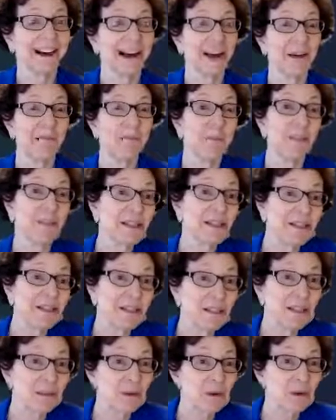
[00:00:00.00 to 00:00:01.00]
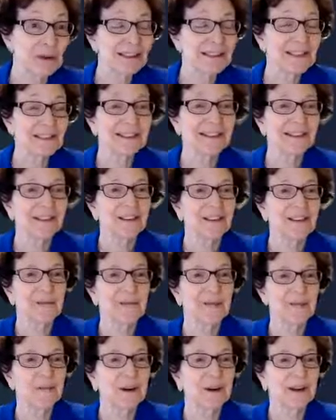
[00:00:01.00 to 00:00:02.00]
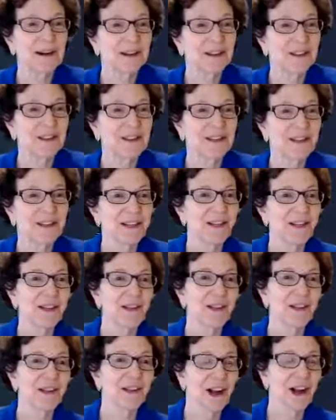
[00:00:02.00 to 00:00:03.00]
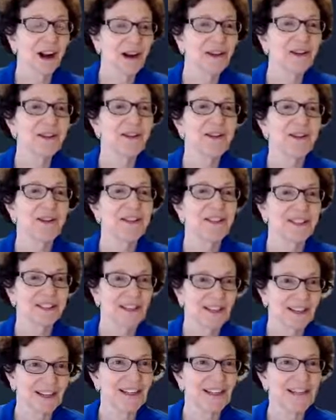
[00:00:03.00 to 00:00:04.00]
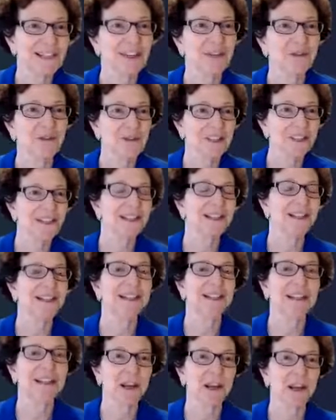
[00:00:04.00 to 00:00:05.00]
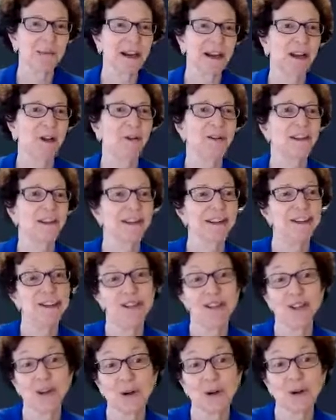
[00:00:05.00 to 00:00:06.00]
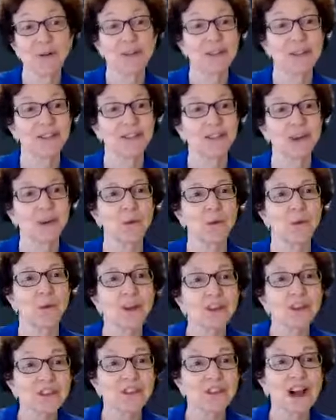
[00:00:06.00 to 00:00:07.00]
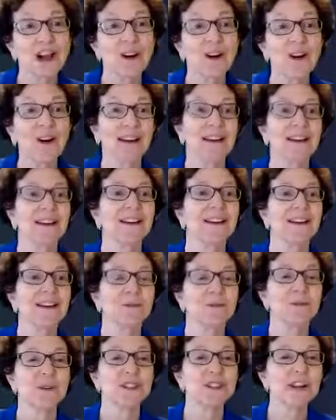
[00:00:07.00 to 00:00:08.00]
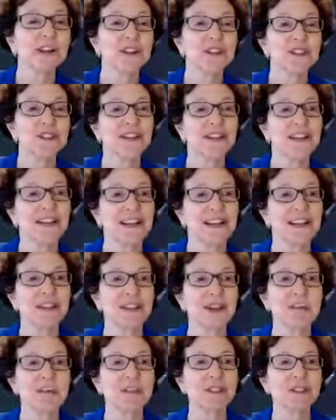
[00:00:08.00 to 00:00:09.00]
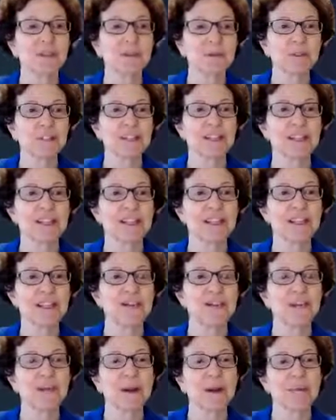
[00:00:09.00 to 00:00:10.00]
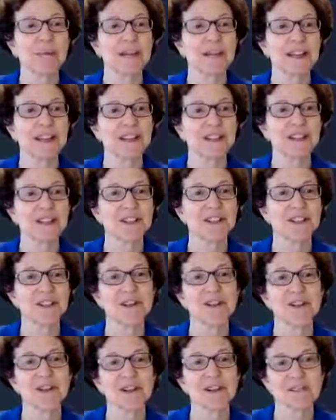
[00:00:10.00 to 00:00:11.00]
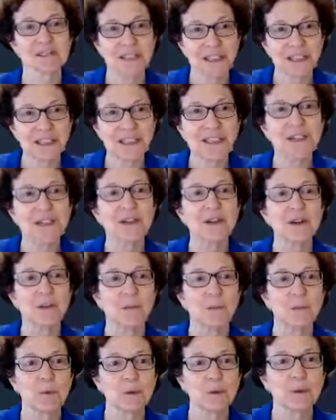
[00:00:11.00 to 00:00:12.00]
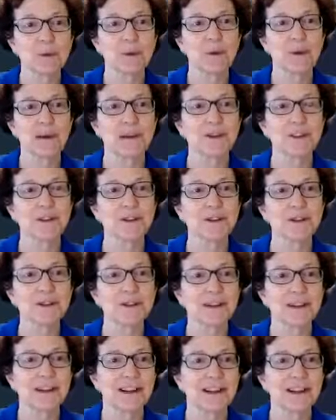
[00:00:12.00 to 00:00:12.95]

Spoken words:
I'm a bit disappointed by the large studies that recently came out that showed that there was no reduction in atopic dermatitis from application of daily moisturizers,